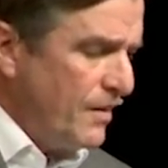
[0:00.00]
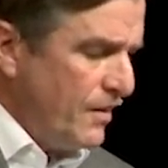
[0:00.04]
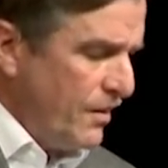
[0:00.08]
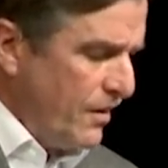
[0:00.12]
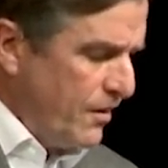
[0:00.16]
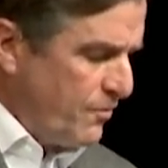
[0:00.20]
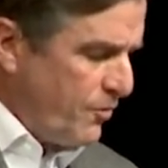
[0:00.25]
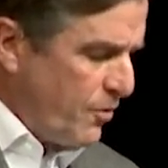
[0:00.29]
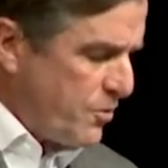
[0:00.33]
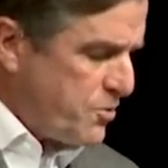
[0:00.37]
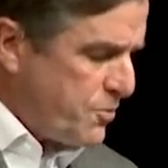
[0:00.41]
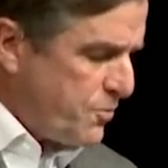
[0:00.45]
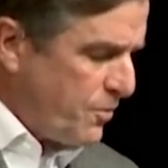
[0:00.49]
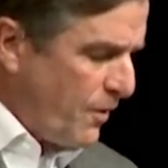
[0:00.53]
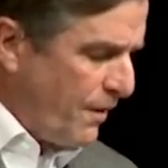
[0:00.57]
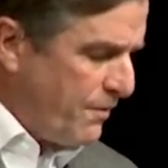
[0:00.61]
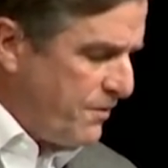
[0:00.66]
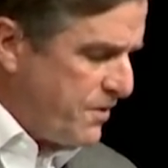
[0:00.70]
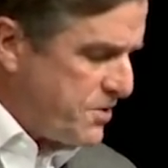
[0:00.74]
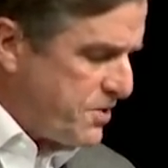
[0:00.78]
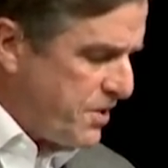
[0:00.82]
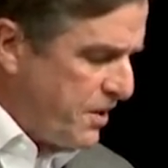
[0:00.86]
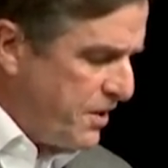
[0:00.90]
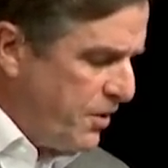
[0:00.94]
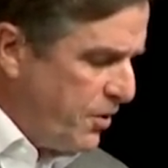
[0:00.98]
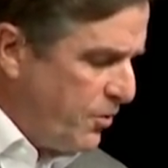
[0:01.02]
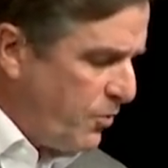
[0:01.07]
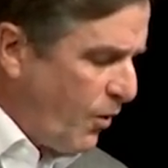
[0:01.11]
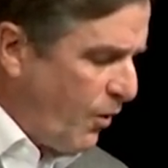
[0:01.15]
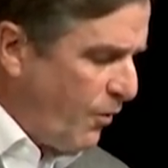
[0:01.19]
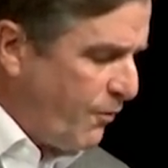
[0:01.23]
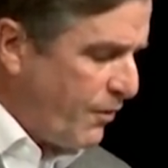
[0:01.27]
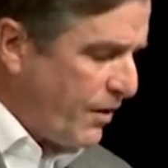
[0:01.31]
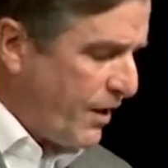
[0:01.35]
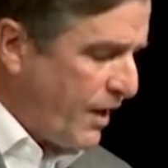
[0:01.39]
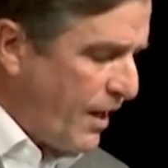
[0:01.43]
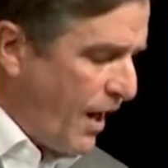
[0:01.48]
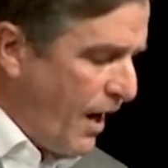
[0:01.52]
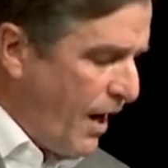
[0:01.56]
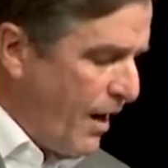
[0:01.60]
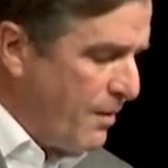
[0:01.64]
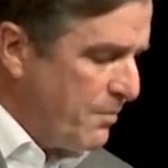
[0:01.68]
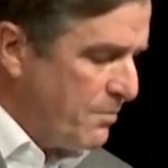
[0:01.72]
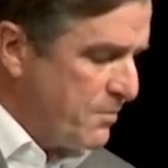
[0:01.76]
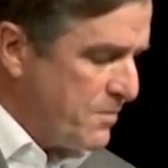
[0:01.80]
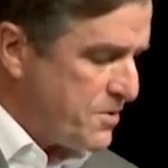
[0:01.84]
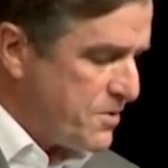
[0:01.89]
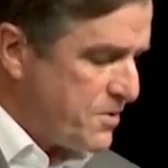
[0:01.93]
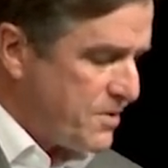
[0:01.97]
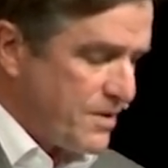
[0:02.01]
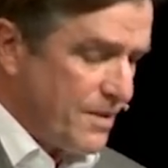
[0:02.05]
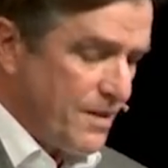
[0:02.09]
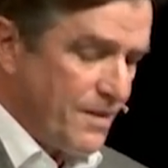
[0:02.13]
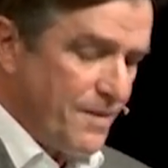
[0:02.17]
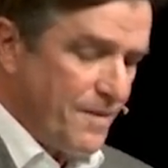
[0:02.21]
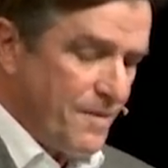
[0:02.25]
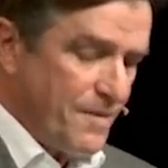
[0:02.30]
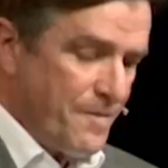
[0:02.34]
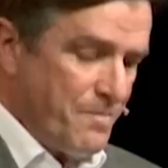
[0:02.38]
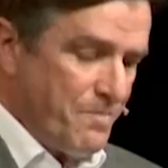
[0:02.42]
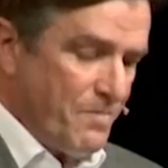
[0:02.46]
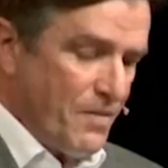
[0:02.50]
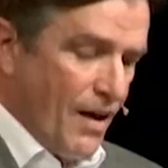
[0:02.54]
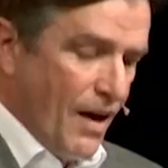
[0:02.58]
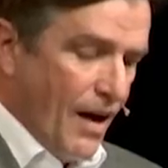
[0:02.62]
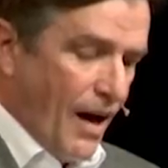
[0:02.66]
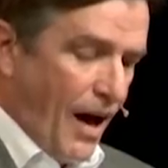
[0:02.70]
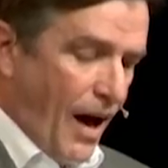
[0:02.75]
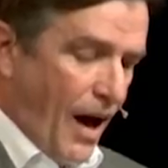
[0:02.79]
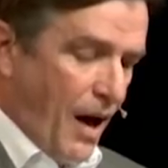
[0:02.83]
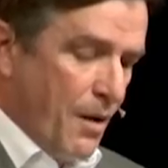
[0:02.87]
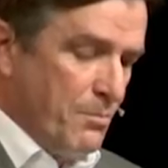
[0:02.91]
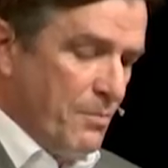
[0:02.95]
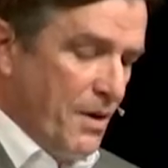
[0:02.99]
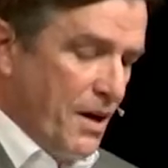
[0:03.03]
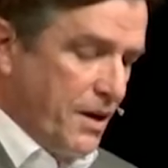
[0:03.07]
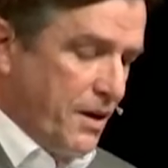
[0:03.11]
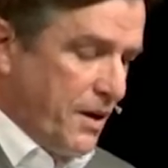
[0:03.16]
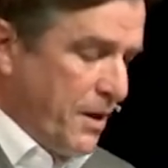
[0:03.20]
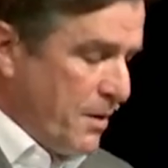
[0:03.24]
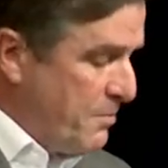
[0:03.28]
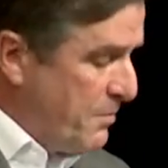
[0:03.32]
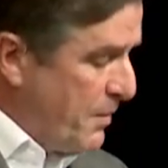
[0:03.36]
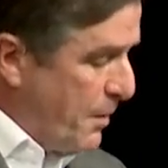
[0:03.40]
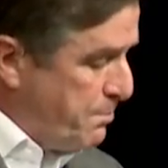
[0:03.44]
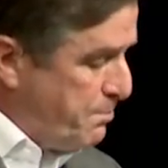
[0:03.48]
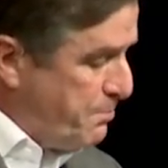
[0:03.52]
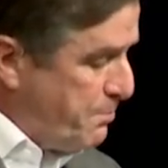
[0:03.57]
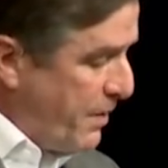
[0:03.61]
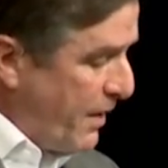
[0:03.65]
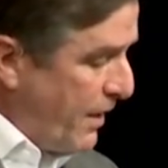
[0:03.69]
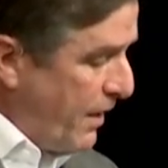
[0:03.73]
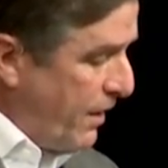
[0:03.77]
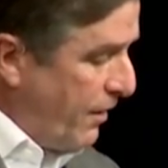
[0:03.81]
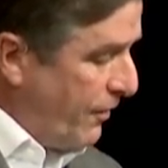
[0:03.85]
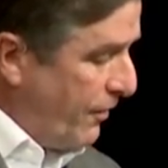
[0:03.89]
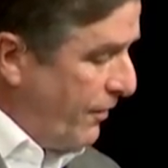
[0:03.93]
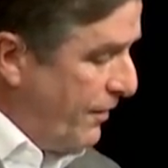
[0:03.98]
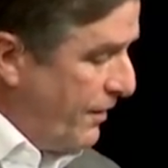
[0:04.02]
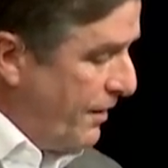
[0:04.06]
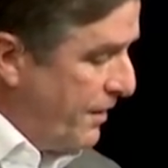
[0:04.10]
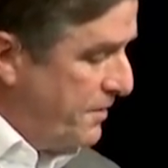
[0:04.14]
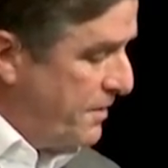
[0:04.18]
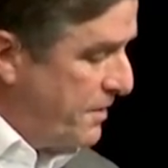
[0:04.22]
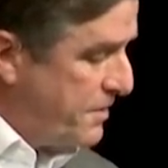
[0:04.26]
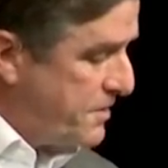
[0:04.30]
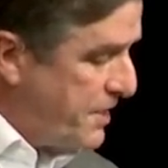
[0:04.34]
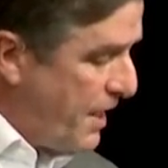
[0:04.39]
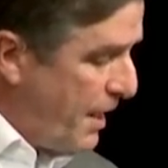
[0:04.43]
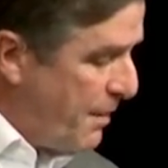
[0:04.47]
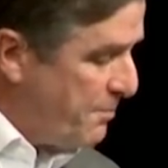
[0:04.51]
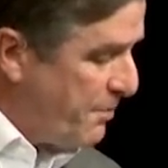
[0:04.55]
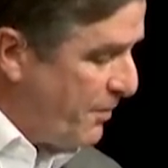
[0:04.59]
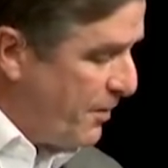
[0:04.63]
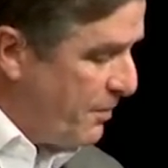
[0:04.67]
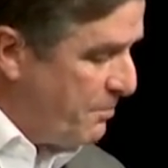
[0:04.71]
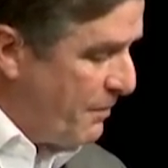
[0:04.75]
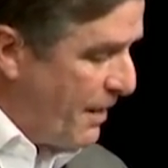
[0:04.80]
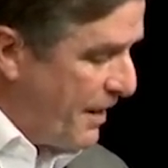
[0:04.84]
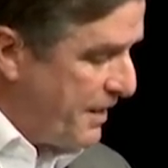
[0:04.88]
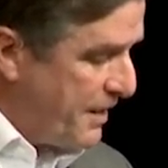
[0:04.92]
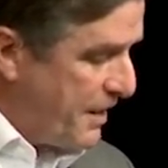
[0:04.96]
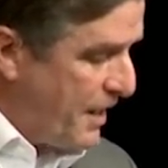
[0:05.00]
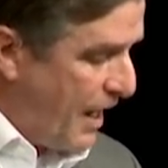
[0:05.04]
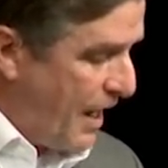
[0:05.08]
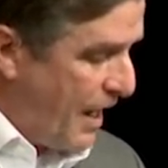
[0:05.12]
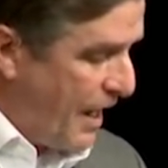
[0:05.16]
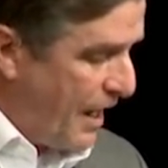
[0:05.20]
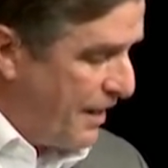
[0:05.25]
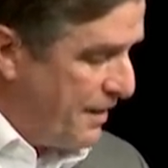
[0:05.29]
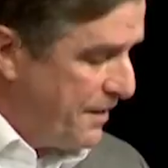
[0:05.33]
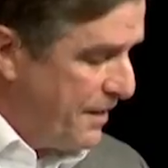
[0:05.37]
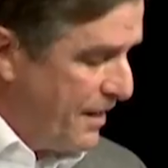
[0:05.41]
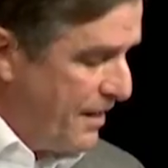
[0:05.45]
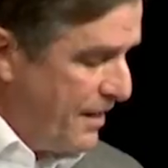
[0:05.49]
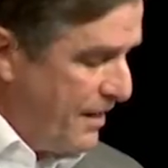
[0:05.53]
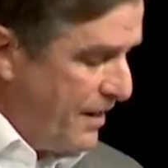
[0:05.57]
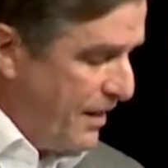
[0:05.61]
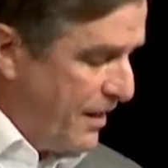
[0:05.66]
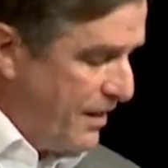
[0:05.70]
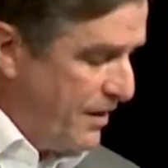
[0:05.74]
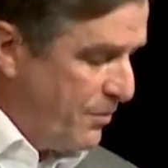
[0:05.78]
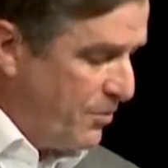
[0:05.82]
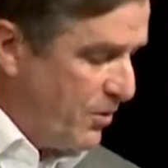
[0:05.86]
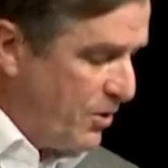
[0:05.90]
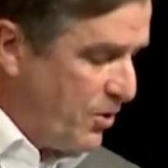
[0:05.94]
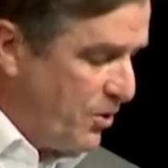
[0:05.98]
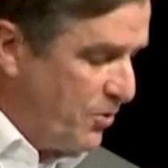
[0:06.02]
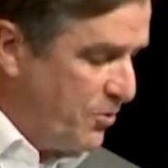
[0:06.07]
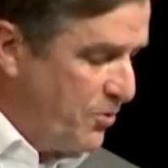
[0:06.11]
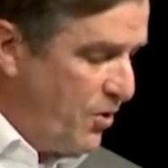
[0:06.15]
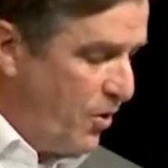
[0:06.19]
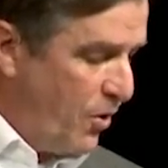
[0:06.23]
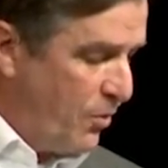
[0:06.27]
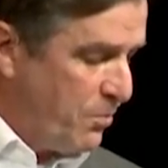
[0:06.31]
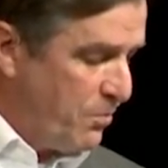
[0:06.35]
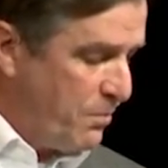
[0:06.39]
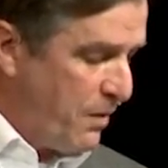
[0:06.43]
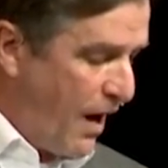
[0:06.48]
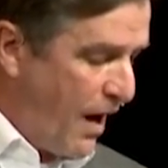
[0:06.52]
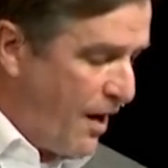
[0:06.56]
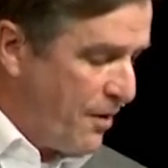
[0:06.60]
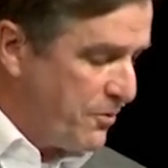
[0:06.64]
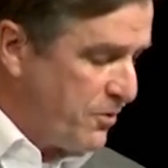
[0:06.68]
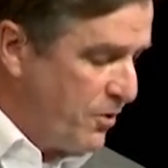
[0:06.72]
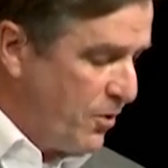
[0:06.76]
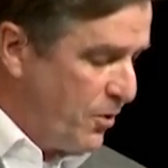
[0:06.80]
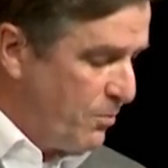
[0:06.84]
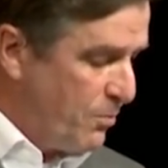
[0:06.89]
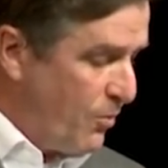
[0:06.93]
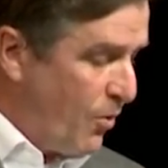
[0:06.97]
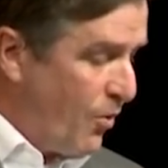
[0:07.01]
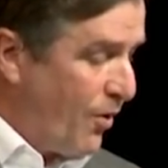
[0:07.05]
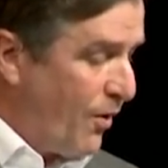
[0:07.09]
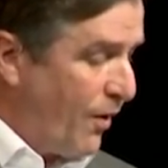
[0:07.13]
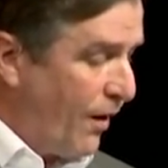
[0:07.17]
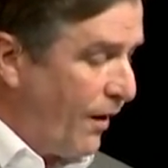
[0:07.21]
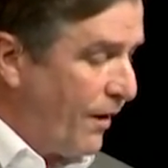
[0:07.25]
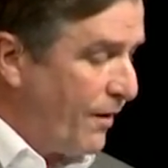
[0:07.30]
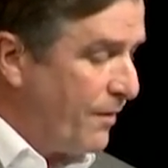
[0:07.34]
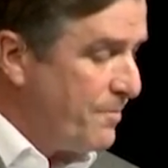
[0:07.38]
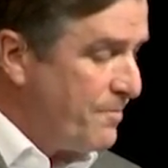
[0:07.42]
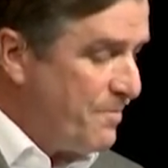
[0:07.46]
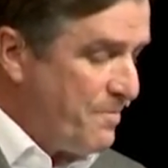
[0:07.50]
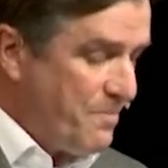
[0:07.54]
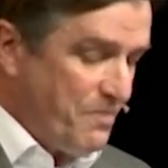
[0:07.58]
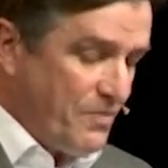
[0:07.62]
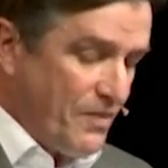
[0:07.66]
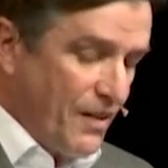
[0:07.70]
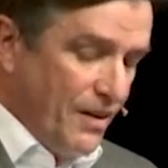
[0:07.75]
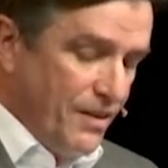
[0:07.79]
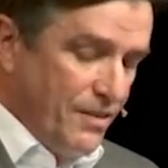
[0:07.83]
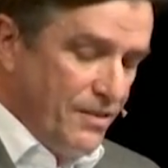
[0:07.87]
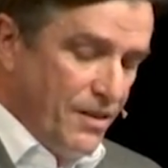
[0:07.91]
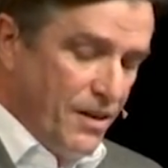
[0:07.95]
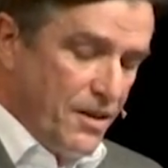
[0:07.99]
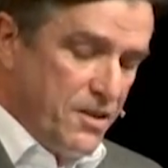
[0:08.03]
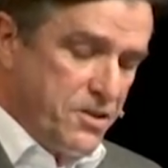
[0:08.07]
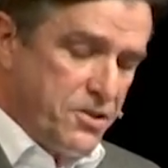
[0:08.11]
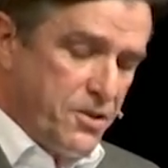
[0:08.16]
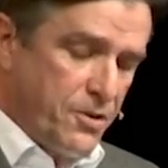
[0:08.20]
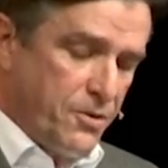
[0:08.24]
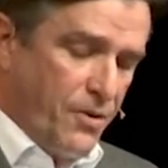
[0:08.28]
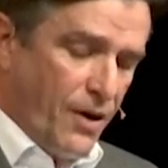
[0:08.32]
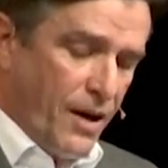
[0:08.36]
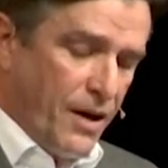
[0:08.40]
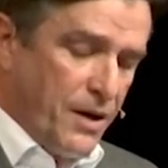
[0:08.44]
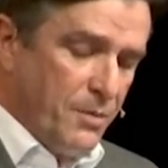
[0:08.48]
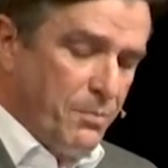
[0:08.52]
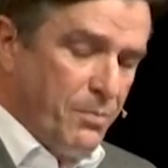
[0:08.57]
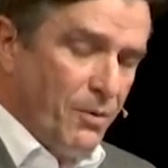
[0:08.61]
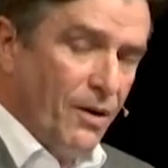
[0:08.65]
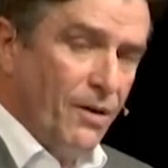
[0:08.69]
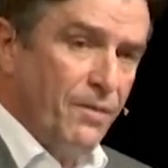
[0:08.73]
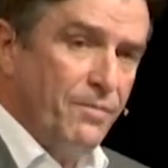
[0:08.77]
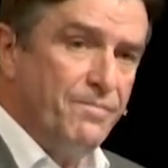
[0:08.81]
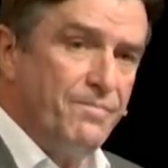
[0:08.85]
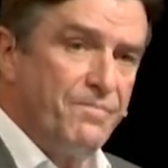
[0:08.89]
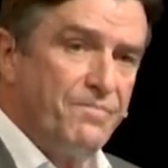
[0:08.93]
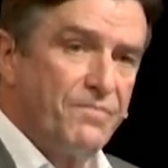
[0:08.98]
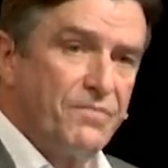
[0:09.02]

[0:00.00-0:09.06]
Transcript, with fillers: In verse twelve, he said, he who overcomes, I'll make him a pillar in the temple of my God, and he will go no, out no more. And that's incredible.